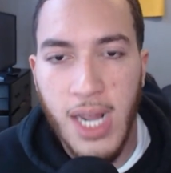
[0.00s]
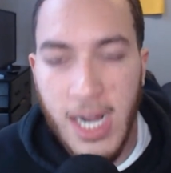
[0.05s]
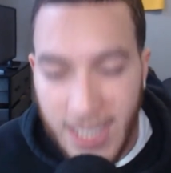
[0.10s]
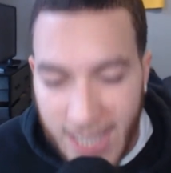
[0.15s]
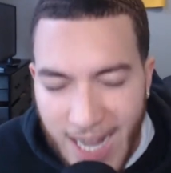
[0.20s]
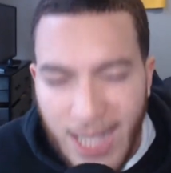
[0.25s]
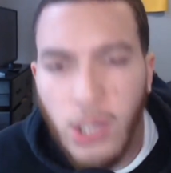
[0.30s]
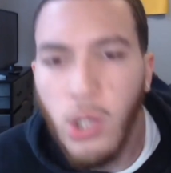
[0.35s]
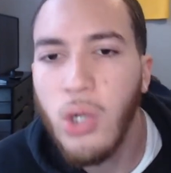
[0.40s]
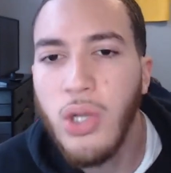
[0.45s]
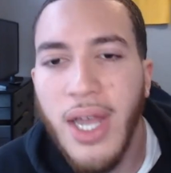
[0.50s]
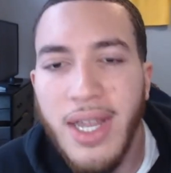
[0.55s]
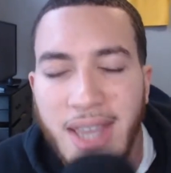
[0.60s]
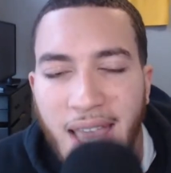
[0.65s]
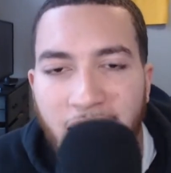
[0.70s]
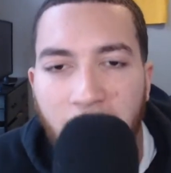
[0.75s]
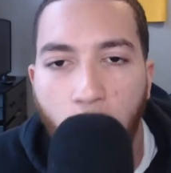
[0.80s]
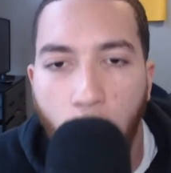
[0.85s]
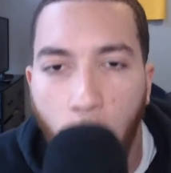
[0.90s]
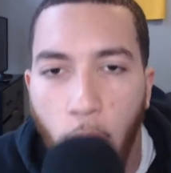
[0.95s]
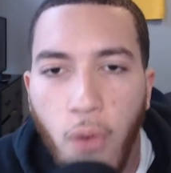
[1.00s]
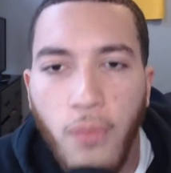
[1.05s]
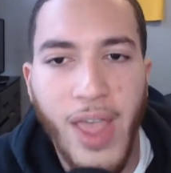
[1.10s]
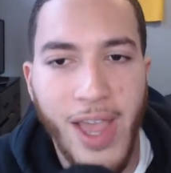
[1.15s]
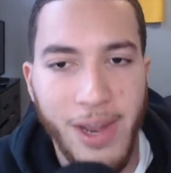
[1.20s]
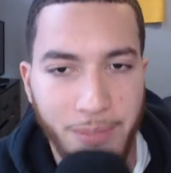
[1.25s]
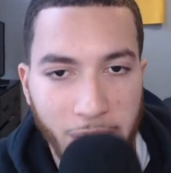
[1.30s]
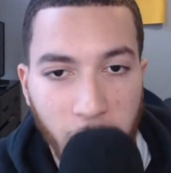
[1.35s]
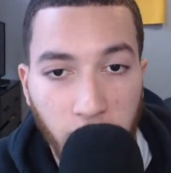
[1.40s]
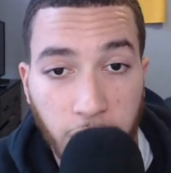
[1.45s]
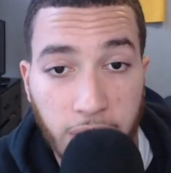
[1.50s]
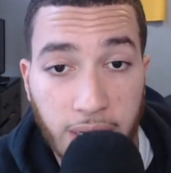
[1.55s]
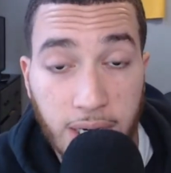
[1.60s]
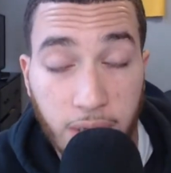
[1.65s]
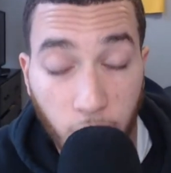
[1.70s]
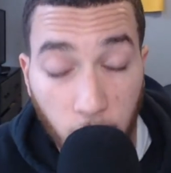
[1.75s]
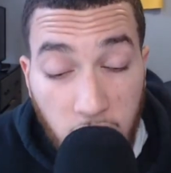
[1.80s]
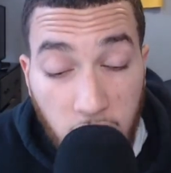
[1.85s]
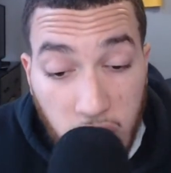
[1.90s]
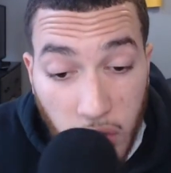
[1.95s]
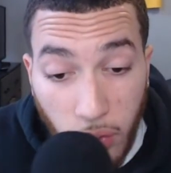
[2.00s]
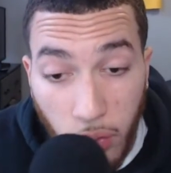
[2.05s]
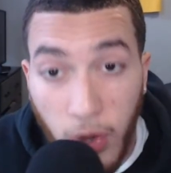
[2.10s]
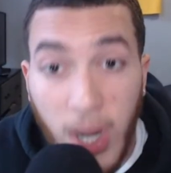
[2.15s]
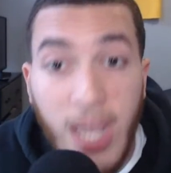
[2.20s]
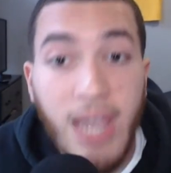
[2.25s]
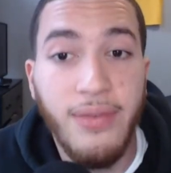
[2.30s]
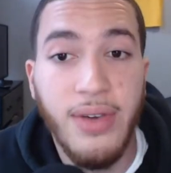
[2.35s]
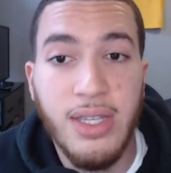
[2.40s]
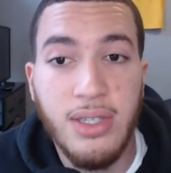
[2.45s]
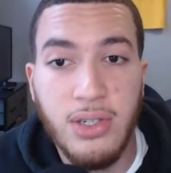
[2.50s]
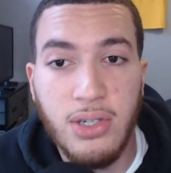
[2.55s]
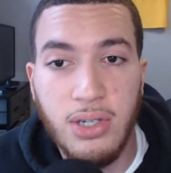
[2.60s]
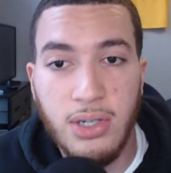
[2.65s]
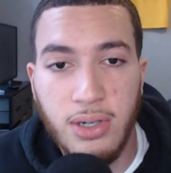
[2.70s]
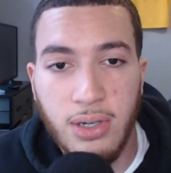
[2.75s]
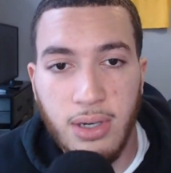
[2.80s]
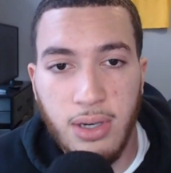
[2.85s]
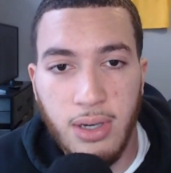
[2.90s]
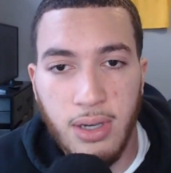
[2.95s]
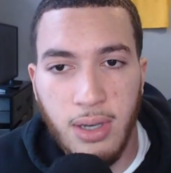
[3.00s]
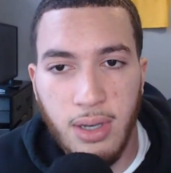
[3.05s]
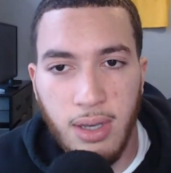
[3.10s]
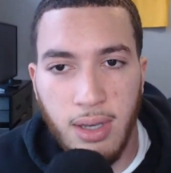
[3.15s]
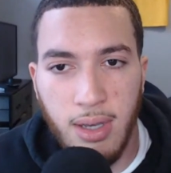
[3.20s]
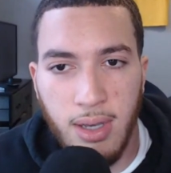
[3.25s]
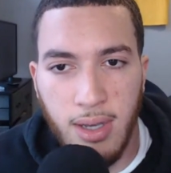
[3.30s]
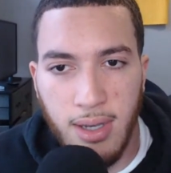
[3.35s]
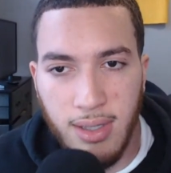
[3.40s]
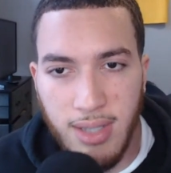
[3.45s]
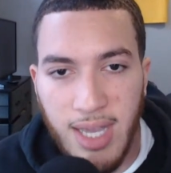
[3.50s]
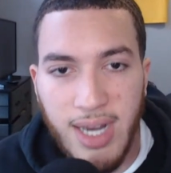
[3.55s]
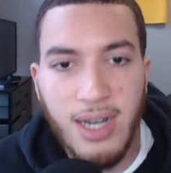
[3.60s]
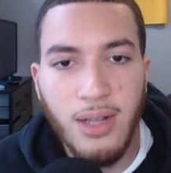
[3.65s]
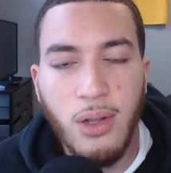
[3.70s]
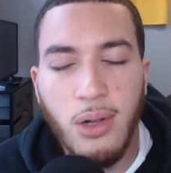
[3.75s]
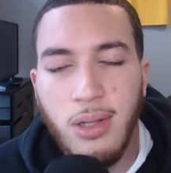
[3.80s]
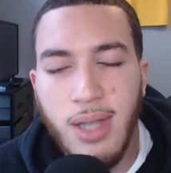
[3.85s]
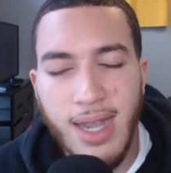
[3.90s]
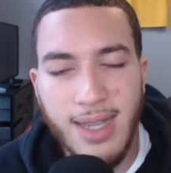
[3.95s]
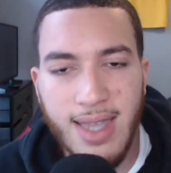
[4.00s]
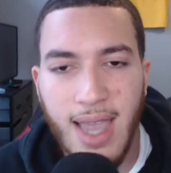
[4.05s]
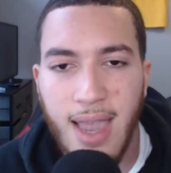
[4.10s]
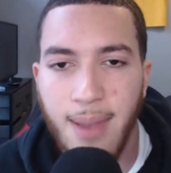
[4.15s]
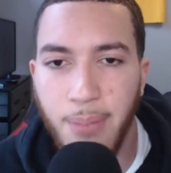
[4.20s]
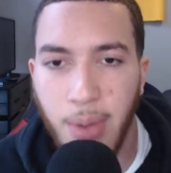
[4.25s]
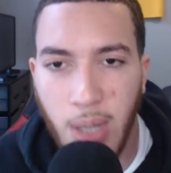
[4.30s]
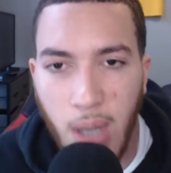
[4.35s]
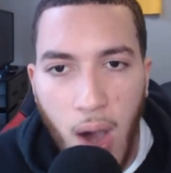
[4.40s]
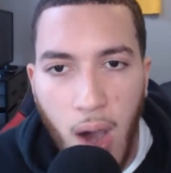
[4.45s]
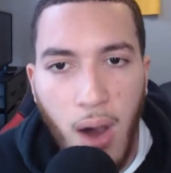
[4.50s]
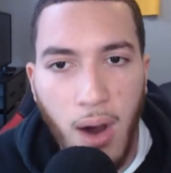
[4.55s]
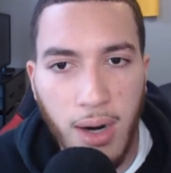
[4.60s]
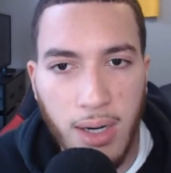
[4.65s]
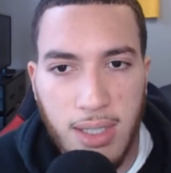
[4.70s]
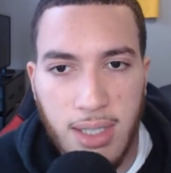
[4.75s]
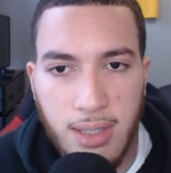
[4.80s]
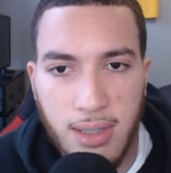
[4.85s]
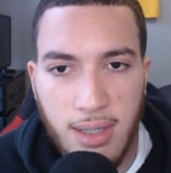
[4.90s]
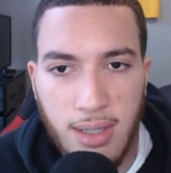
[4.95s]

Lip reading: They looked like they owned that building, whereas the Ravens didn't look like they belonged.